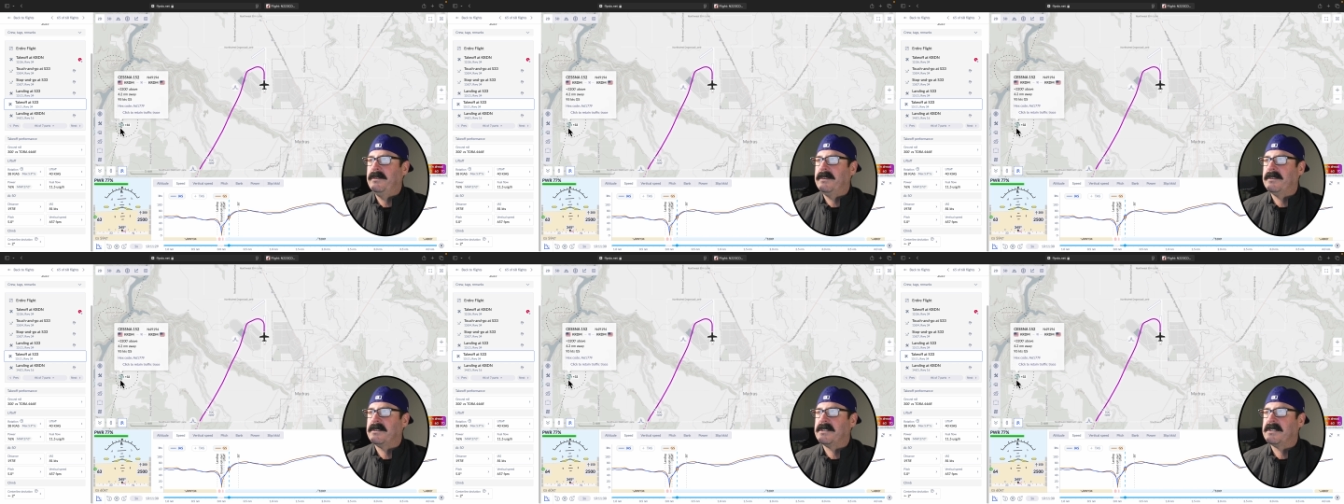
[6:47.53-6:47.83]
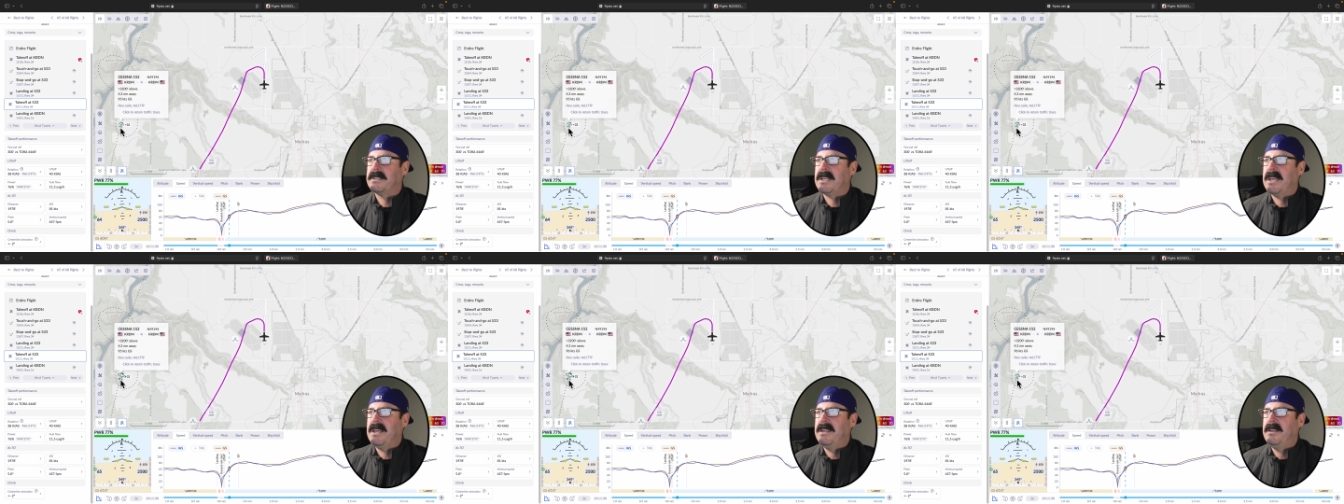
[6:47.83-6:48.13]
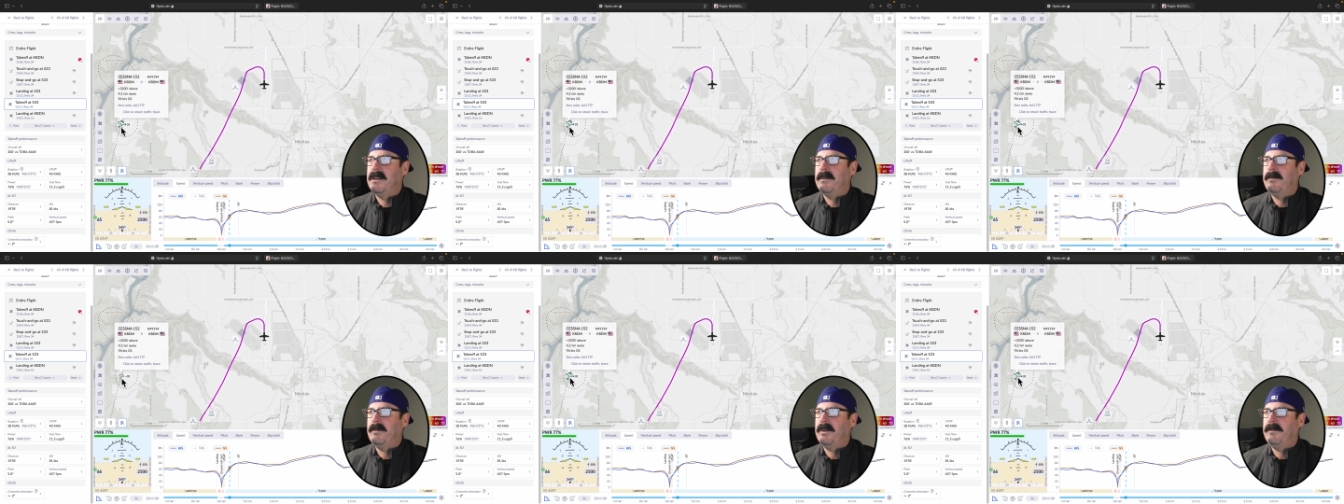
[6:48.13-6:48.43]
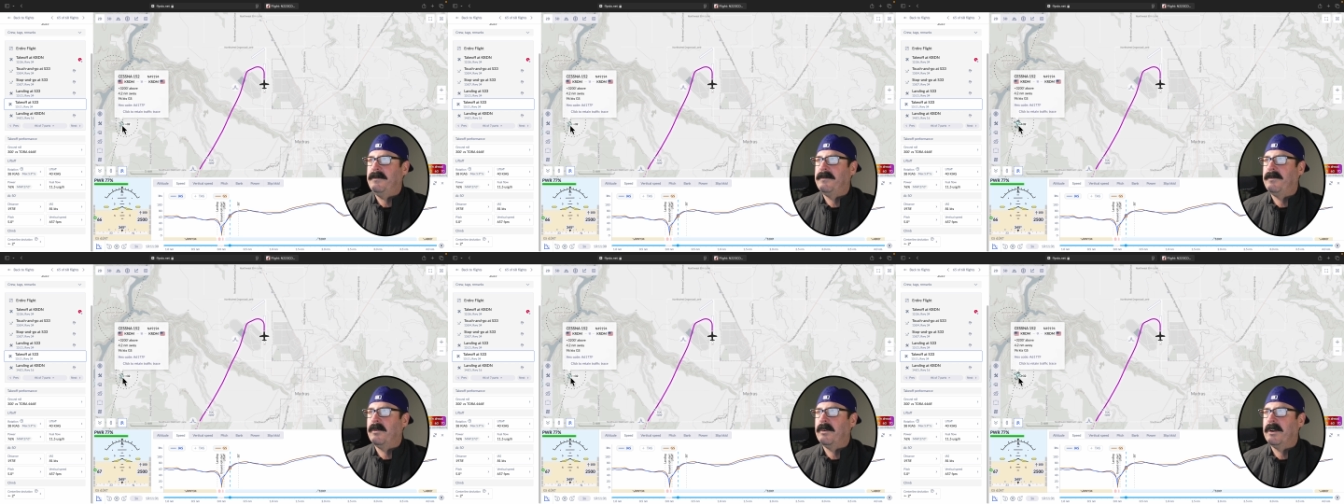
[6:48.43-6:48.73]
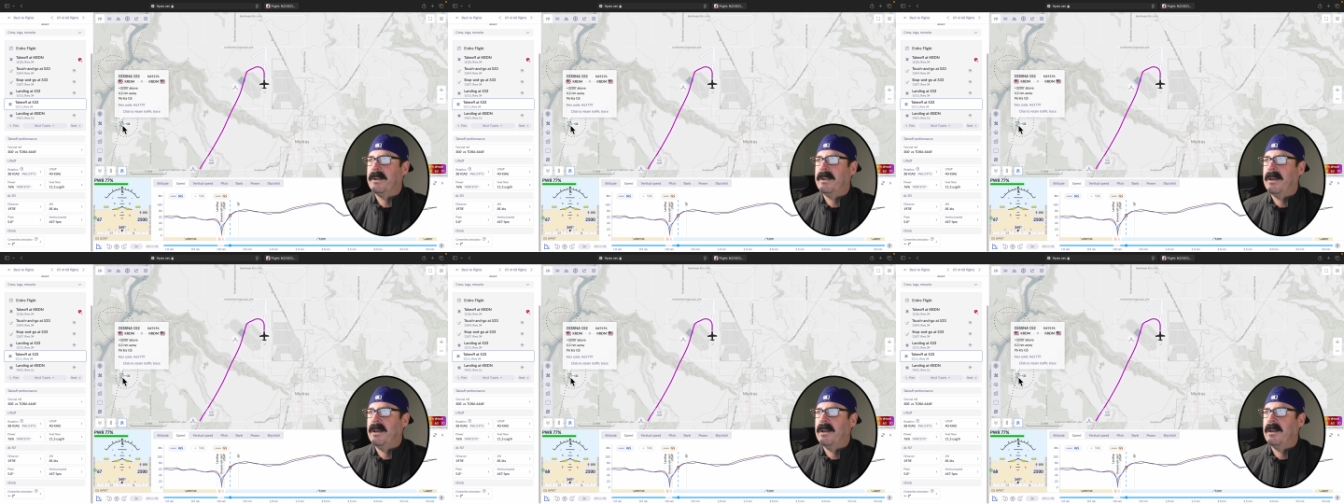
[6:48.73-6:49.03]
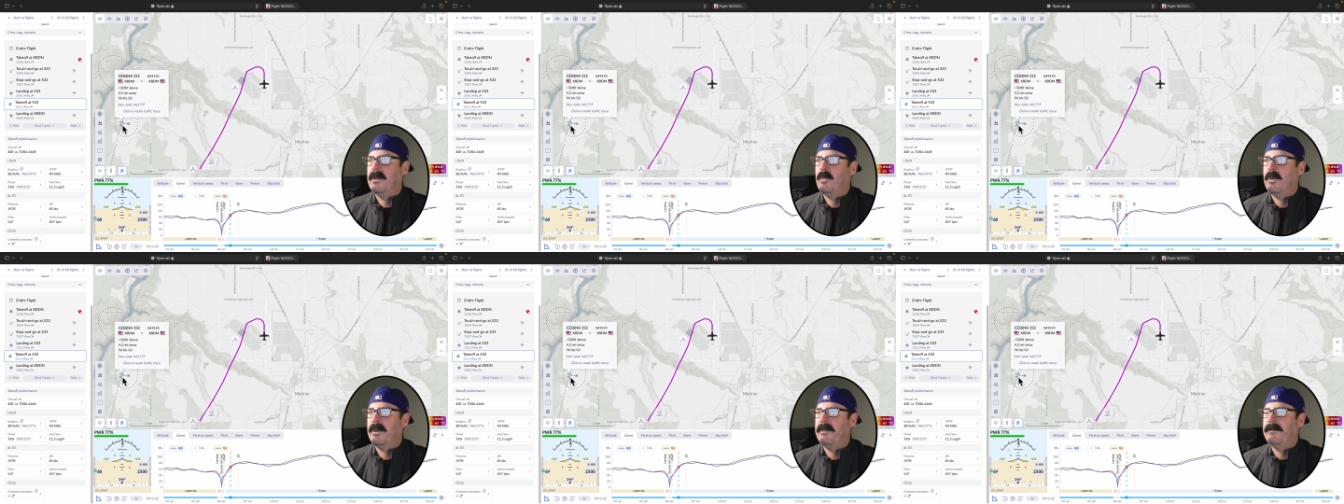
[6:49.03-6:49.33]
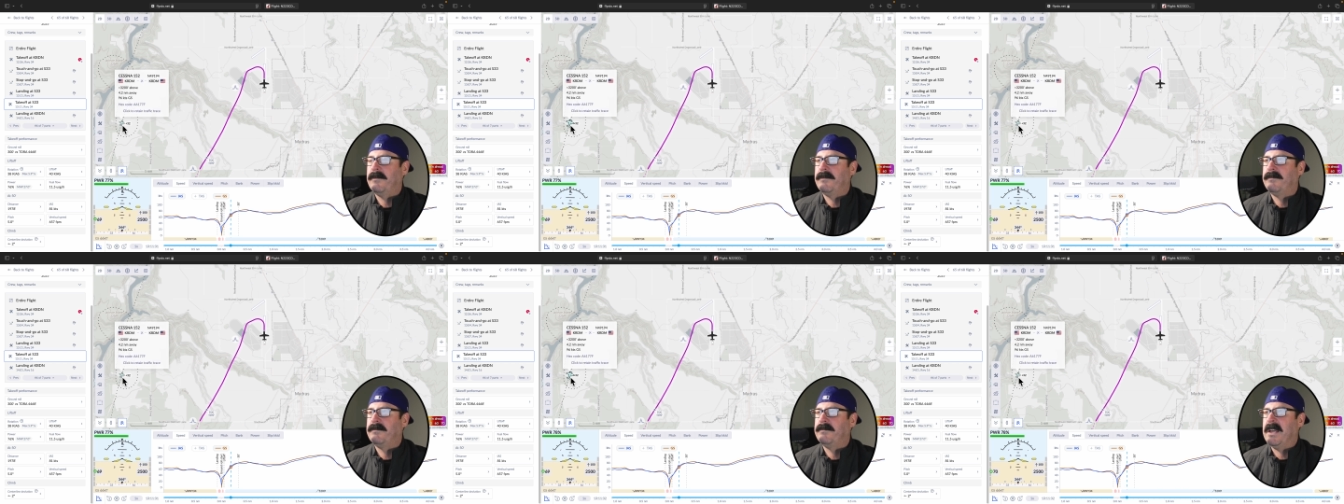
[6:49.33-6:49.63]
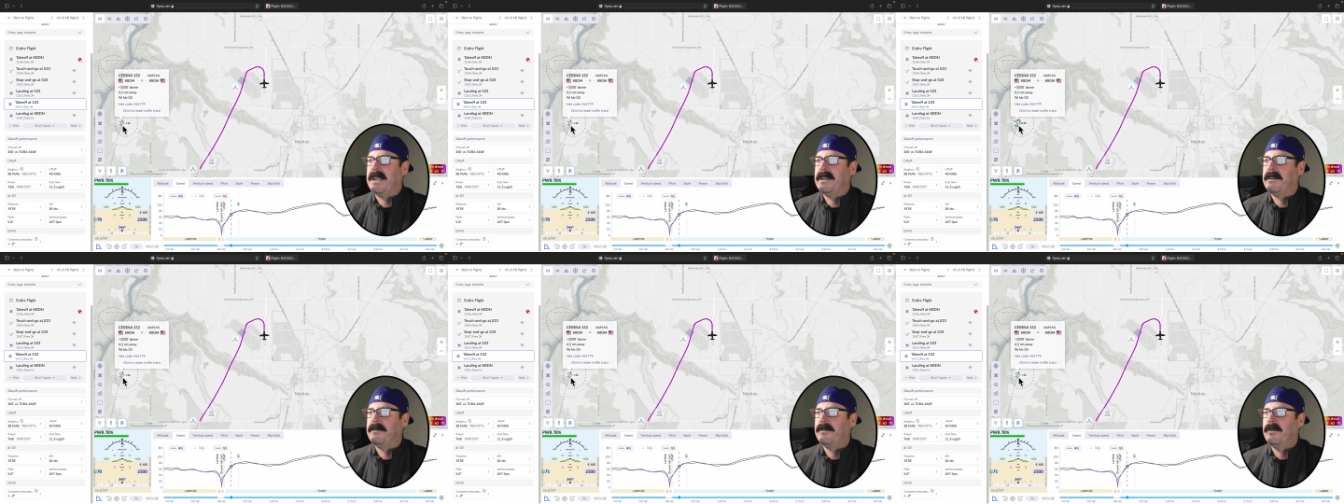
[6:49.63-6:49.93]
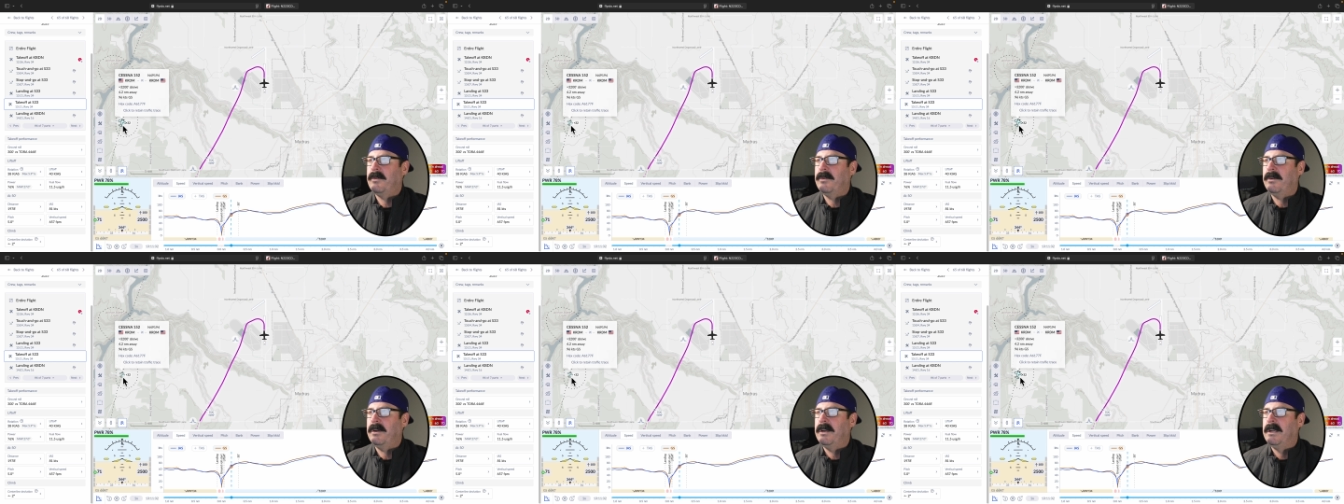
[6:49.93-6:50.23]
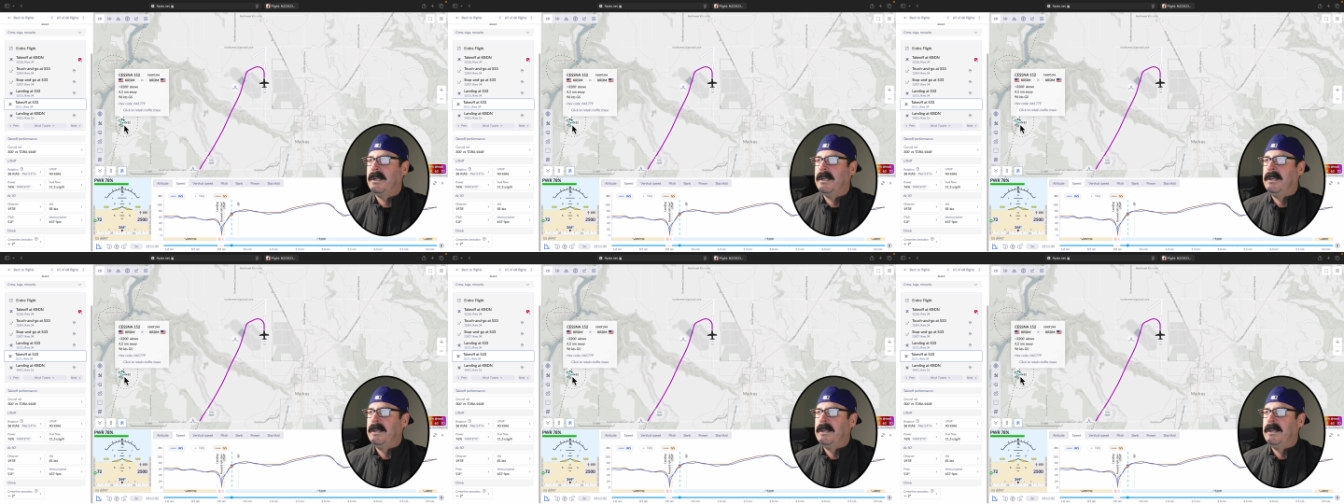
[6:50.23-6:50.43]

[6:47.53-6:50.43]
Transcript: There's his N number 49194,